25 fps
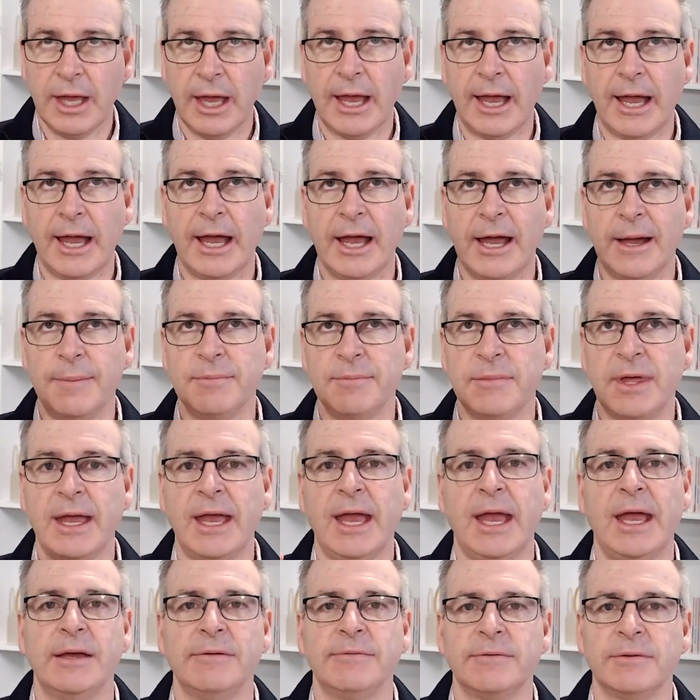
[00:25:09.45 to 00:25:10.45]
they
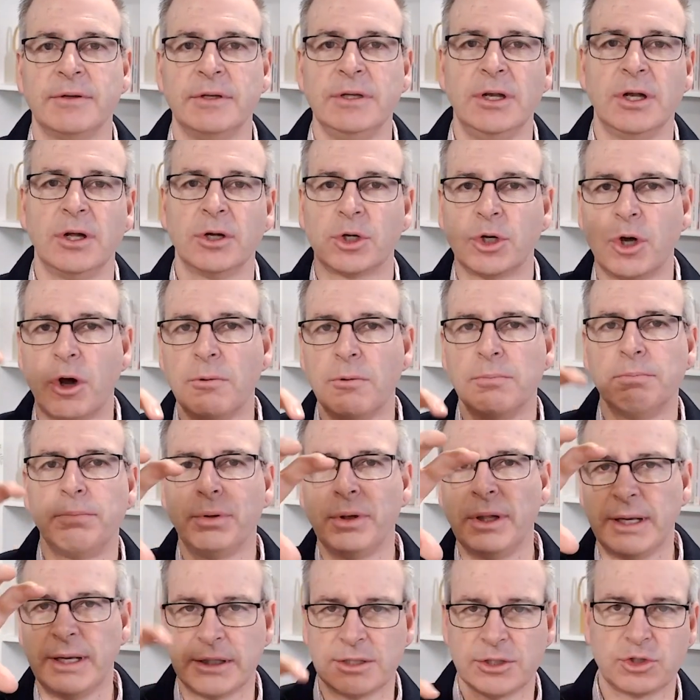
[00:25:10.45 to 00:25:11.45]
have
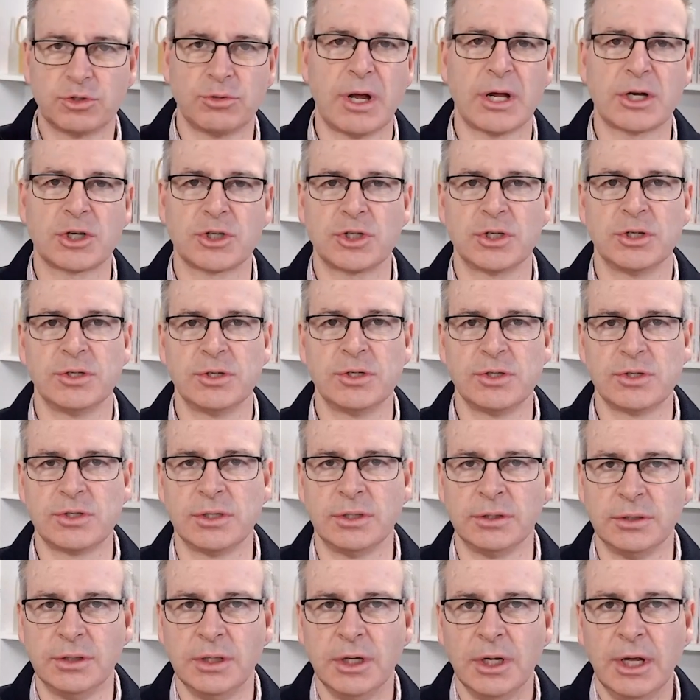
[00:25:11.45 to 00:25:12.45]
complex structures
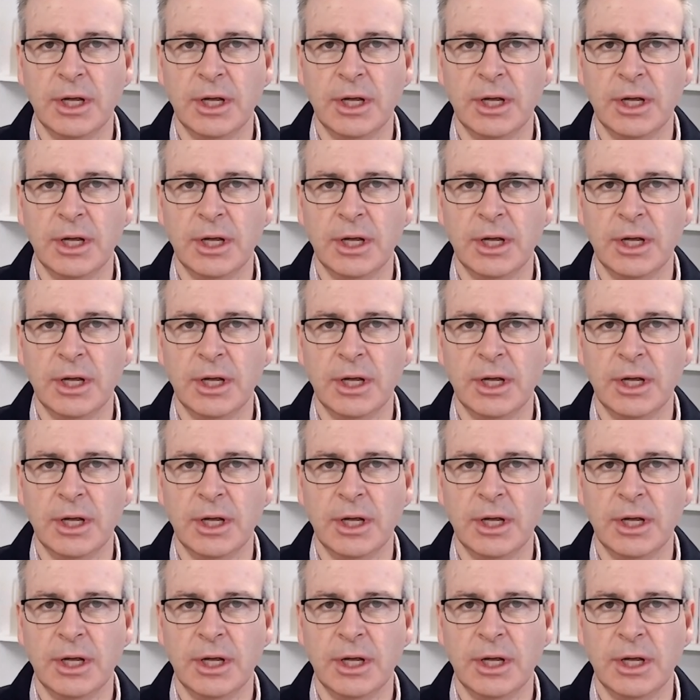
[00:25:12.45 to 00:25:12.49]
and